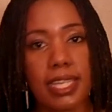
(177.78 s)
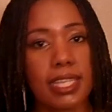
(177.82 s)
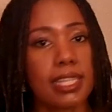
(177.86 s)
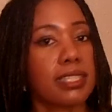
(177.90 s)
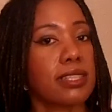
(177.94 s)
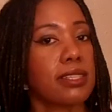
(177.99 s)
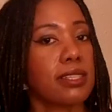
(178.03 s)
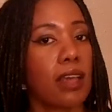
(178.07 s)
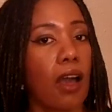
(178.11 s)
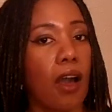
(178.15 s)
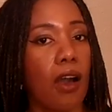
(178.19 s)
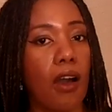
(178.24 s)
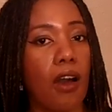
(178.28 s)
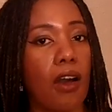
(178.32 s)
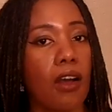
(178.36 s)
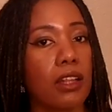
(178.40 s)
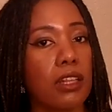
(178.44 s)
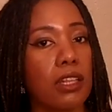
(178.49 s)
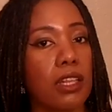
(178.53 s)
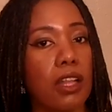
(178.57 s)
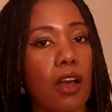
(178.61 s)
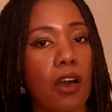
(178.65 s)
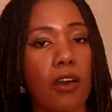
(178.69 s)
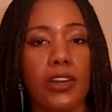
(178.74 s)
It's
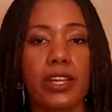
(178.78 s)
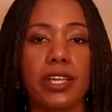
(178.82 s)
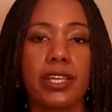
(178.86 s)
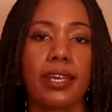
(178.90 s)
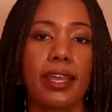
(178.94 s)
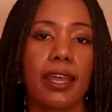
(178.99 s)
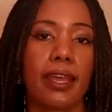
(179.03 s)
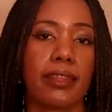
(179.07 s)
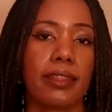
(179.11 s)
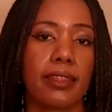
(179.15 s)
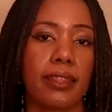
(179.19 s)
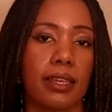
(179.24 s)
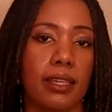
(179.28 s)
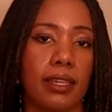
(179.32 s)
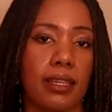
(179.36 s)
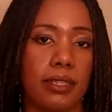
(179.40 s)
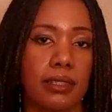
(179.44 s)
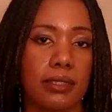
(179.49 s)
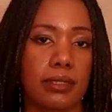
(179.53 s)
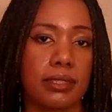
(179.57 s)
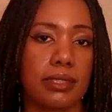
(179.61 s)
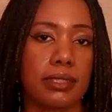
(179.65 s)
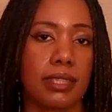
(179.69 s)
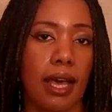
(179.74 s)
all or
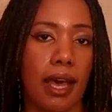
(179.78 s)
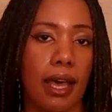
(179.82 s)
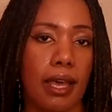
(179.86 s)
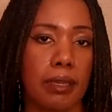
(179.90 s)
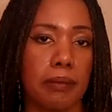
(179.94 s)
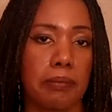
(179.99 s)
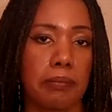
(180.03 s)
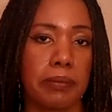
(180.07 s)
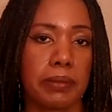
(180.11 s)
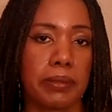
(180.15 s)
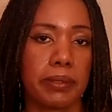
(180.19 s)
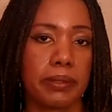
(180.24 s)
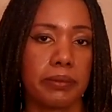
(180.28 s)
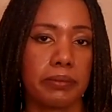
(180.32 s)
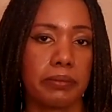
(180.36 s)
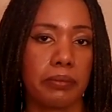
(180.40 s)
nothing type.